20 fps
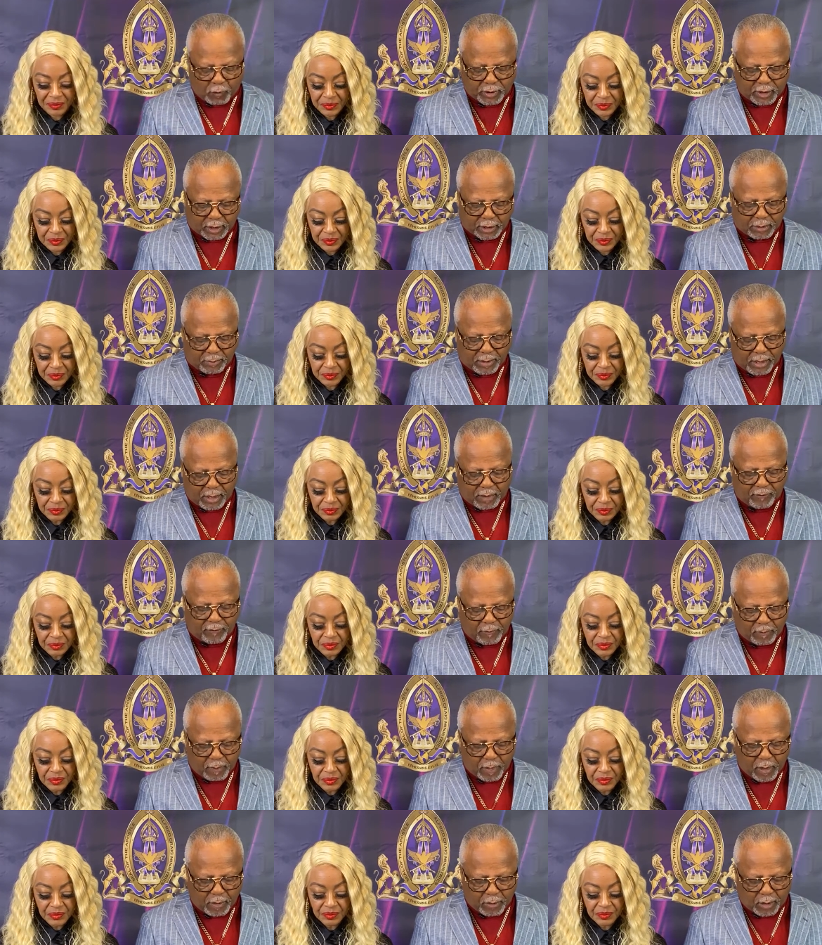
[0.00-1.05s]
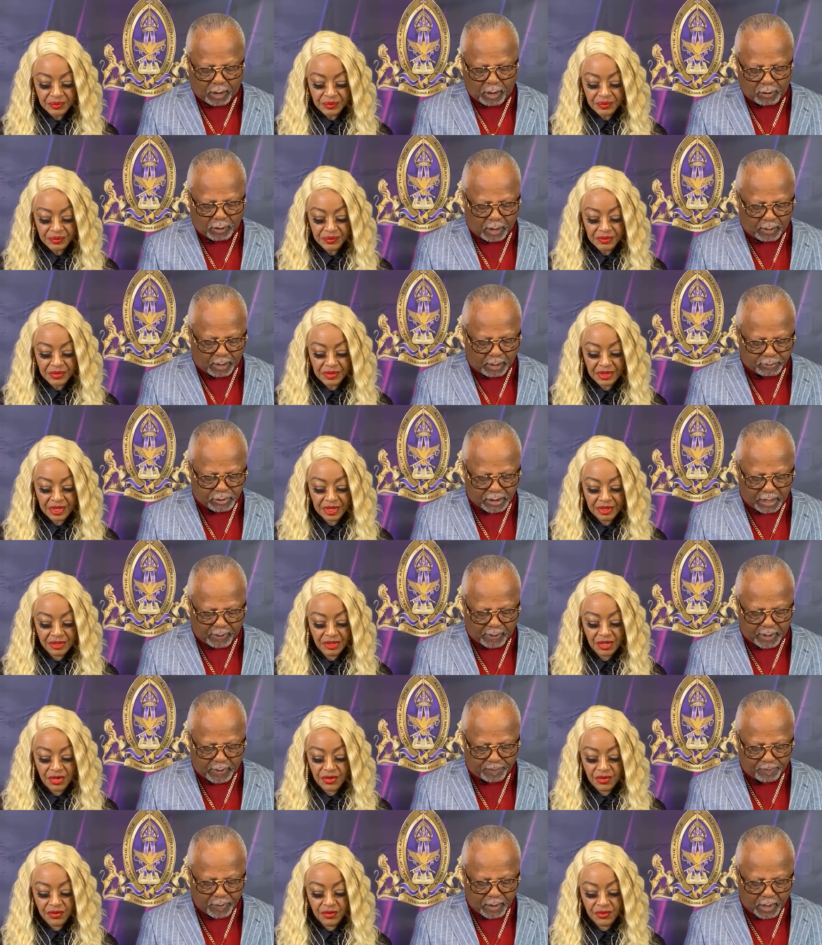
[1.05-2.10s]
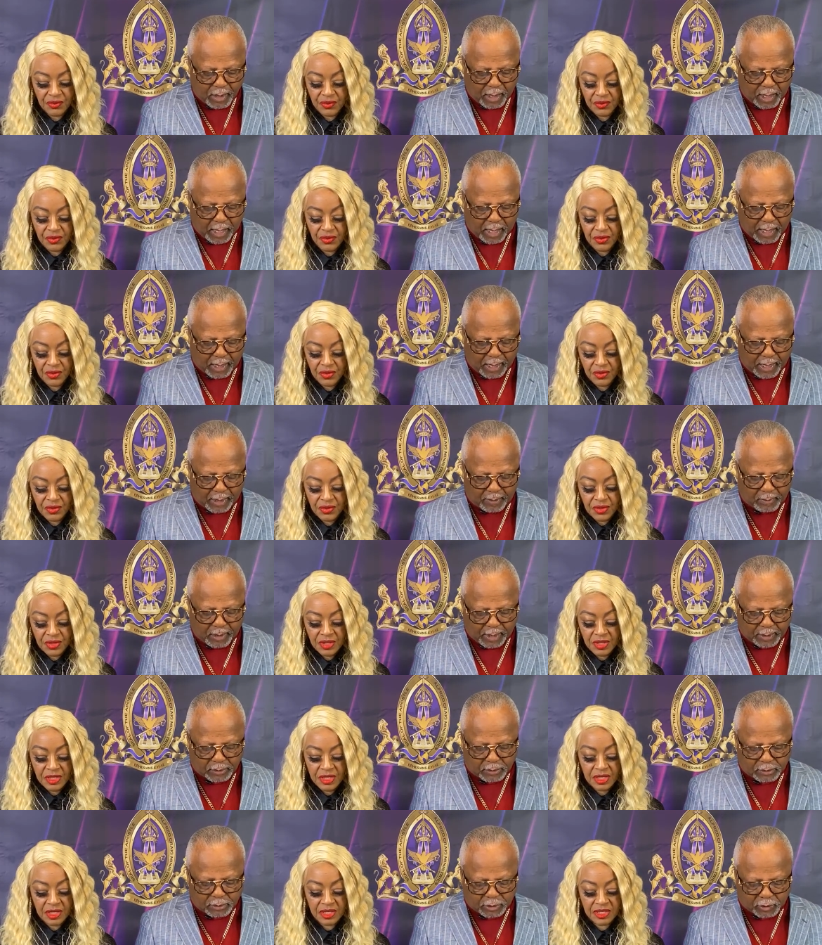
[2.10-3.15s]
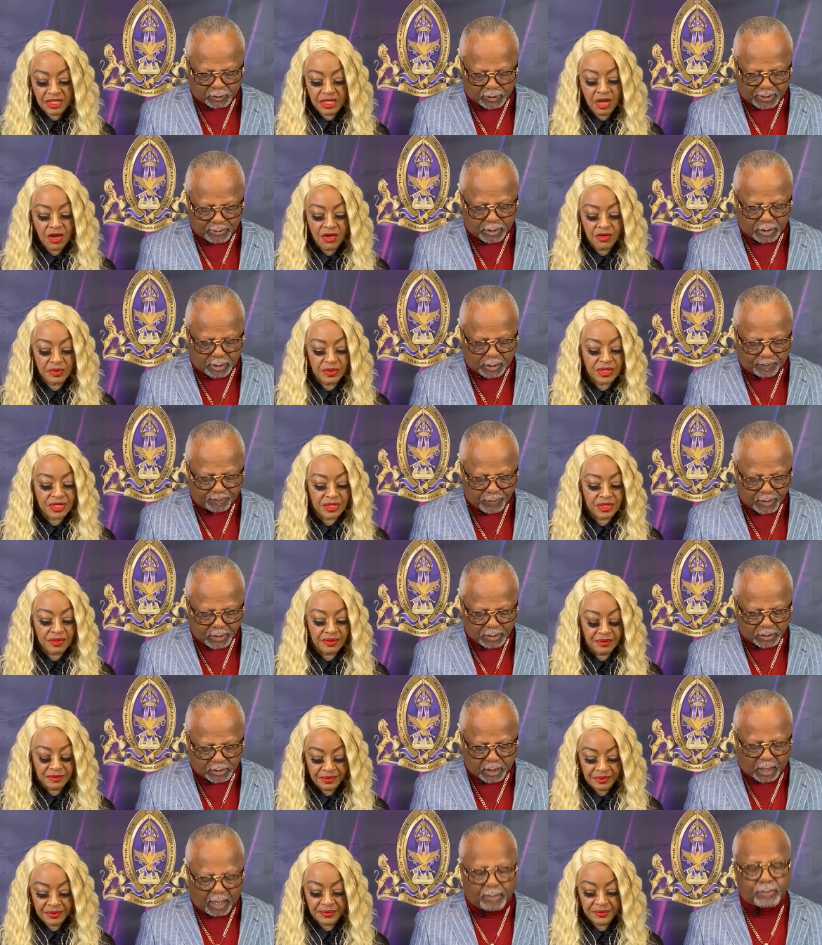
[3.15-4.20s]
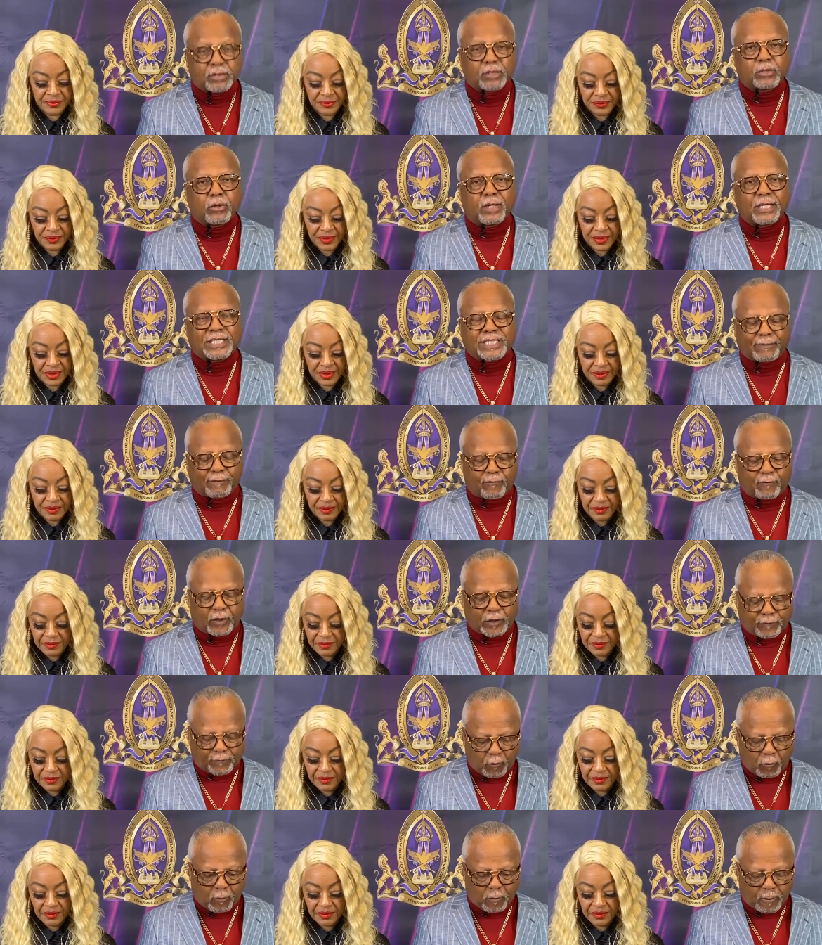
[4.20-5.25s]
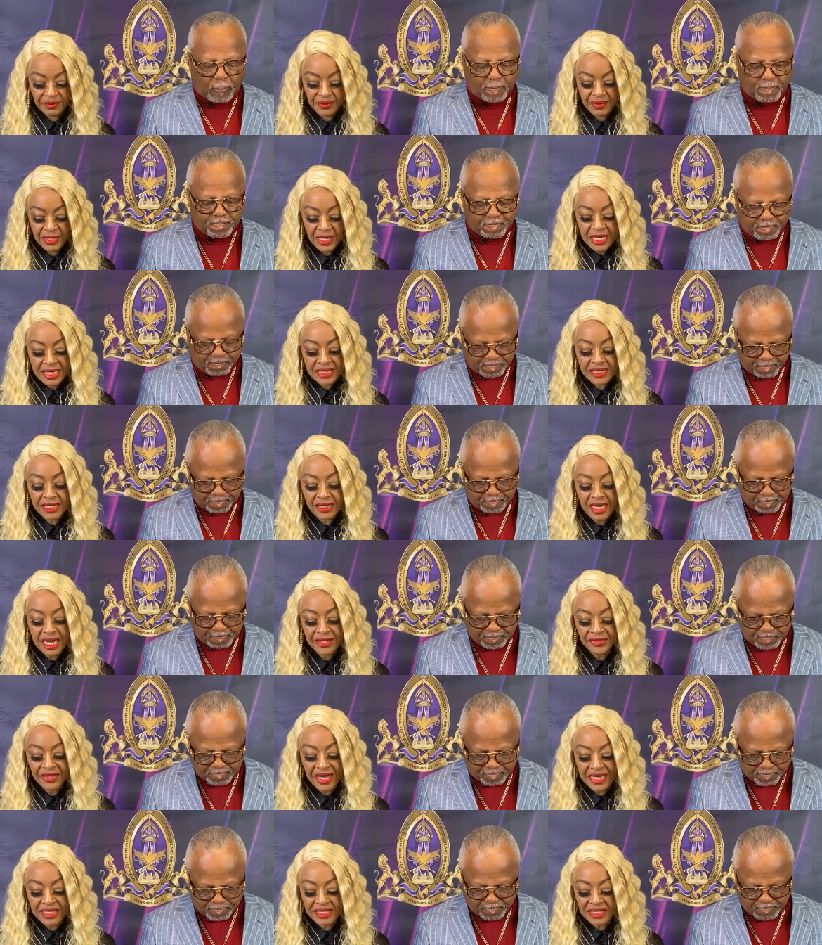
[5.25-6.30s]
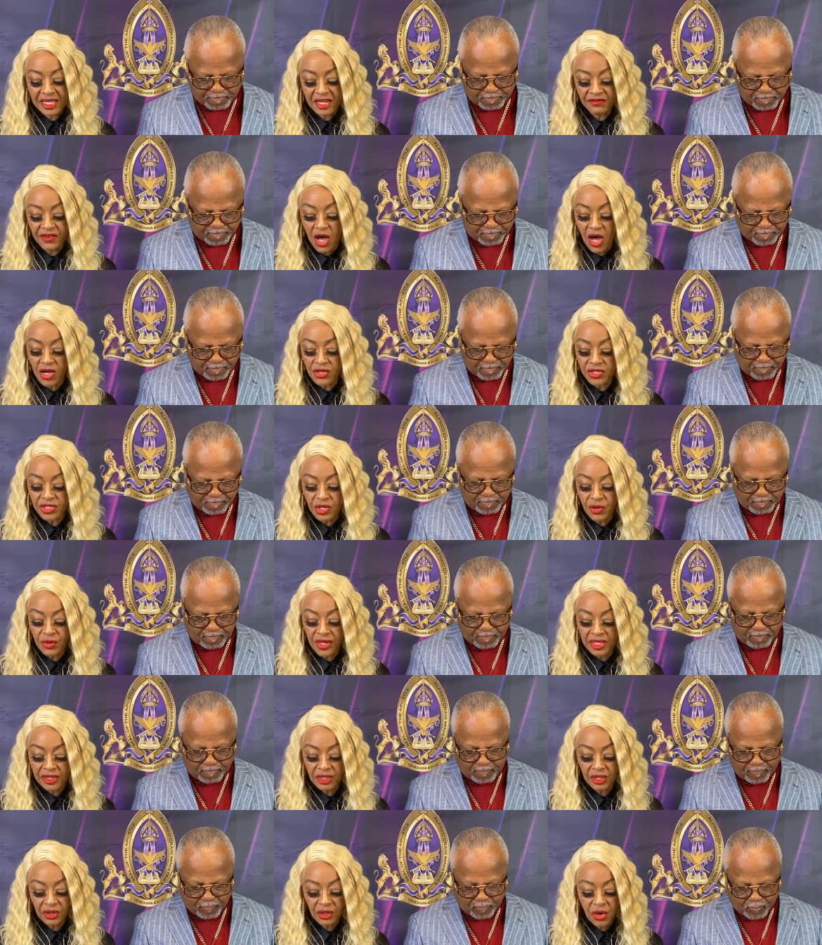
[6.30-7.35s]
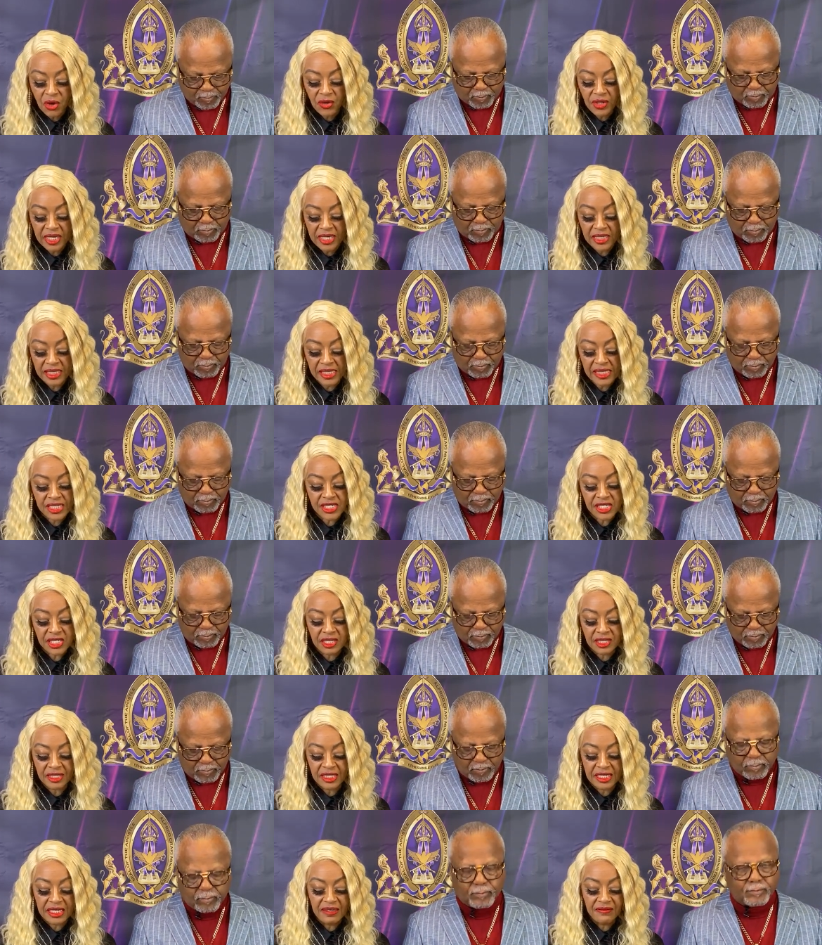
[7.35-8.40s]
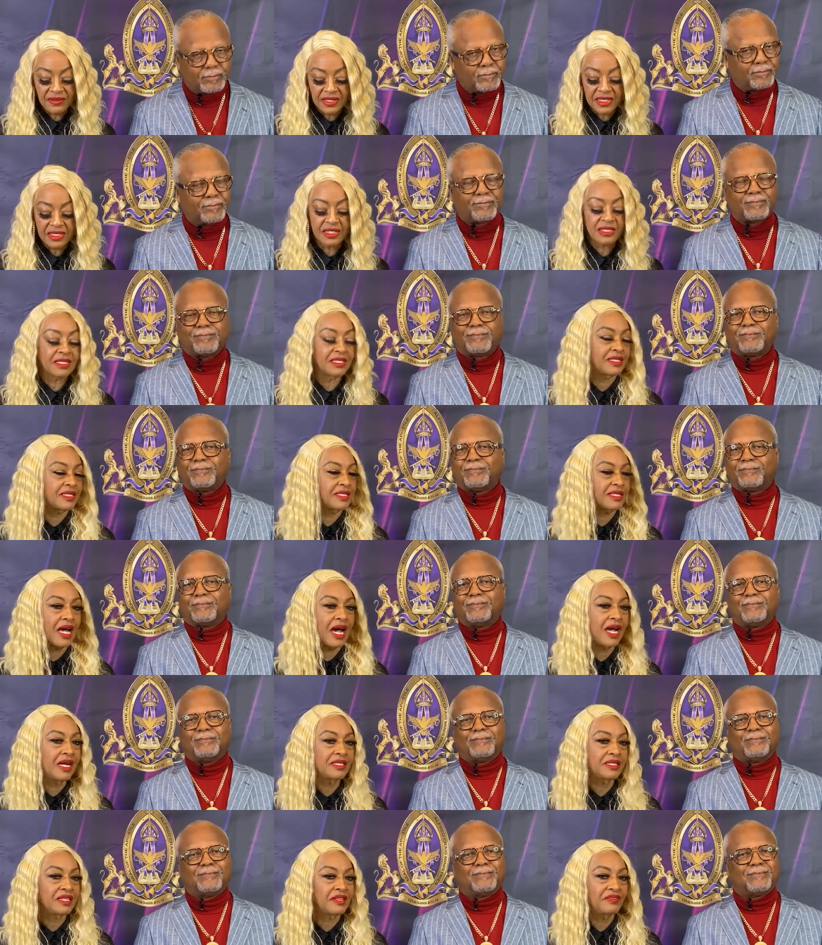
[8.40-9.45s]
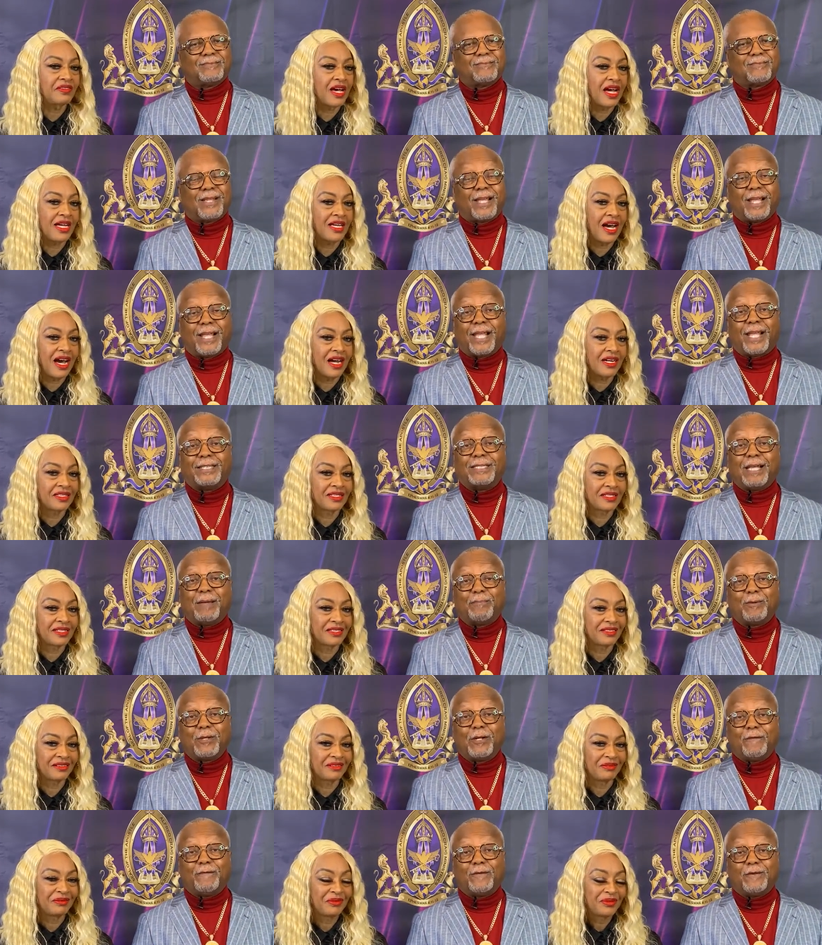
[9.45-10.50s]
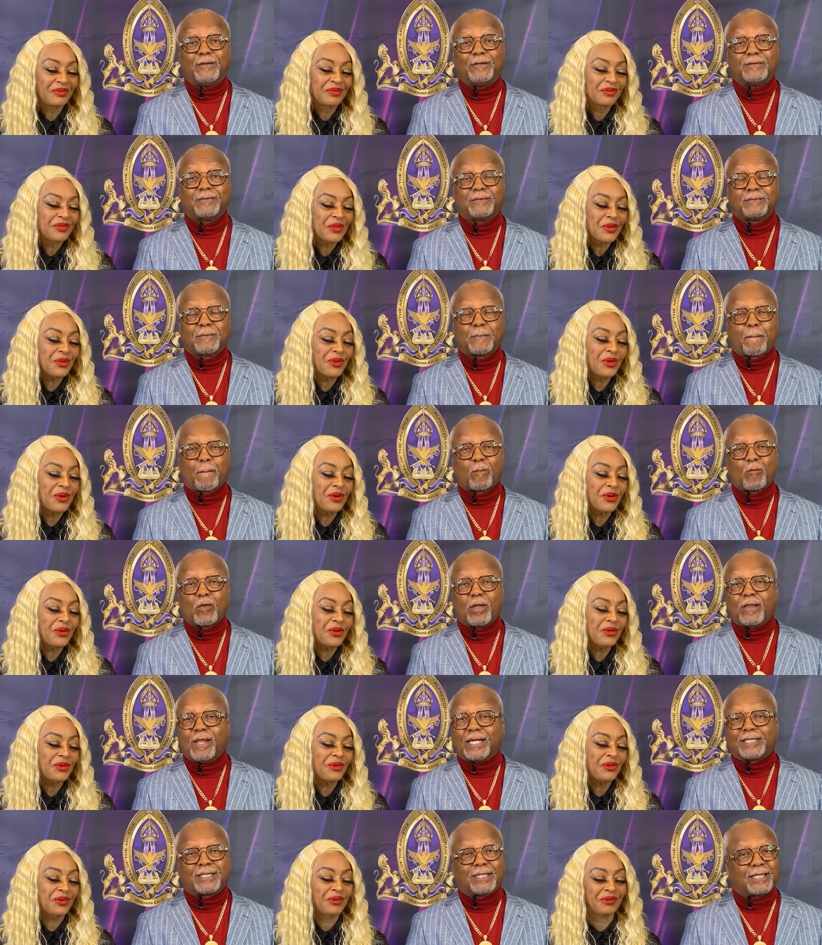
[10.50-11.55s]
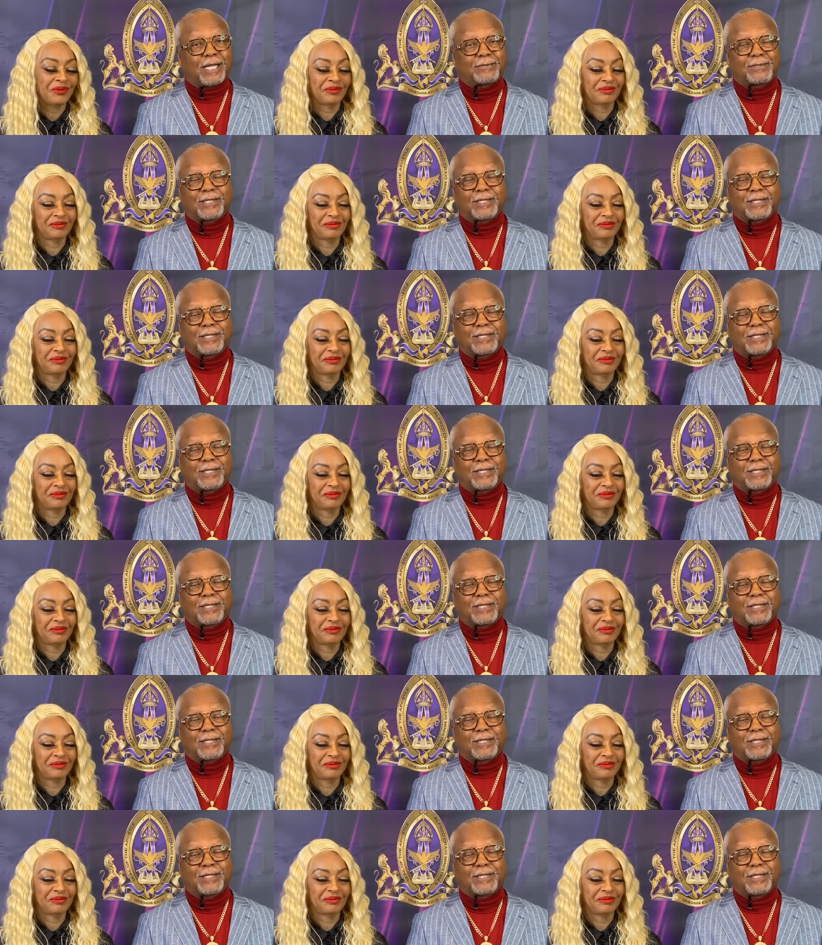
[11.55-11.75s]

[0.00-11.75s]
Speaker 1: four, Doctor Bev. No, no, I'm sorry. Uh, uh, uh, the scripture, oh. Psalms 37, verse four.
Speaker 2: Delight thyself also in the Lord, mm. and he shall give thee the desires of thy heart. Isn't
Speaker 1: that beautiful? That's,